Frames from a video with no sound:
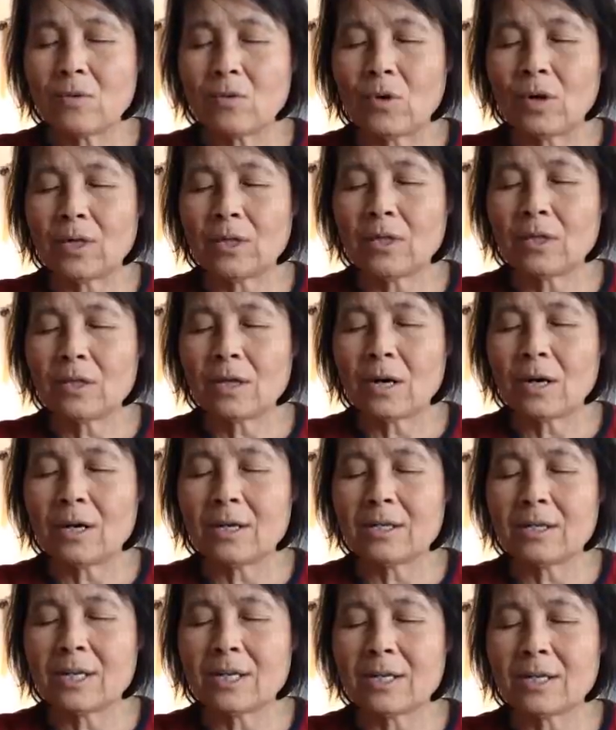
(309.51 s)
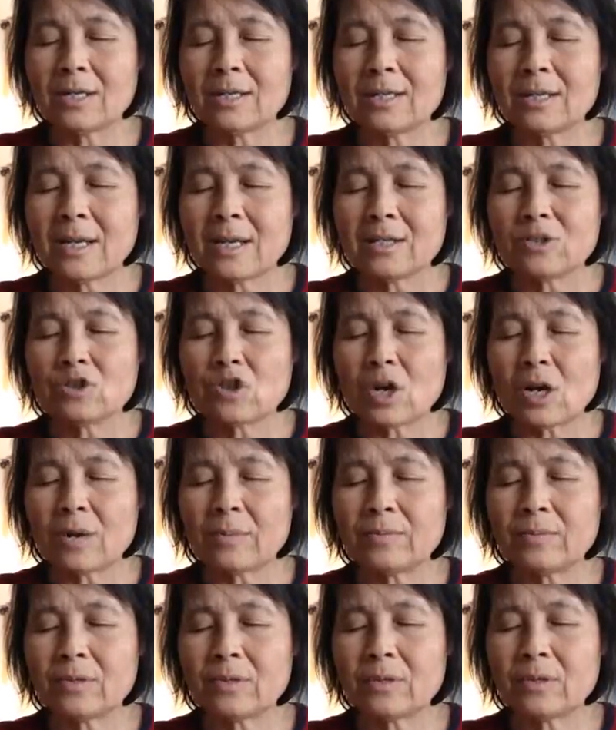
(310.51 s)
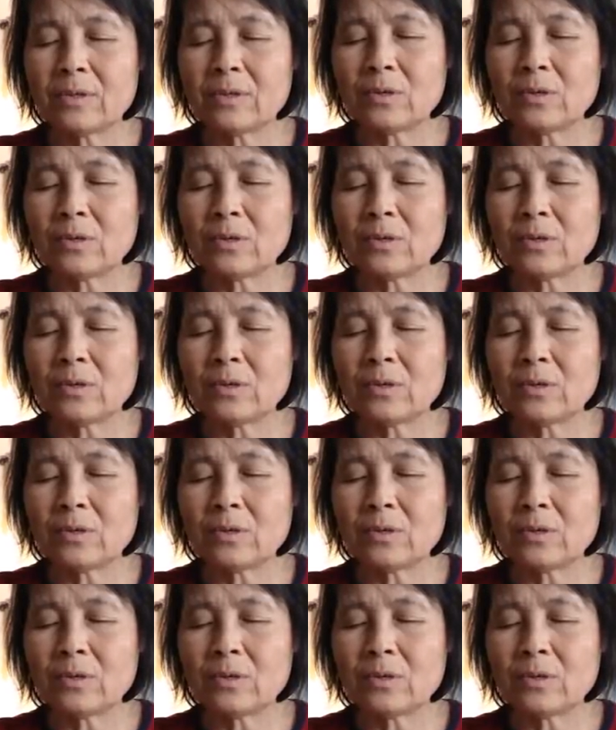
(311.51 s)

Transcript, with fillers: one onion chopped,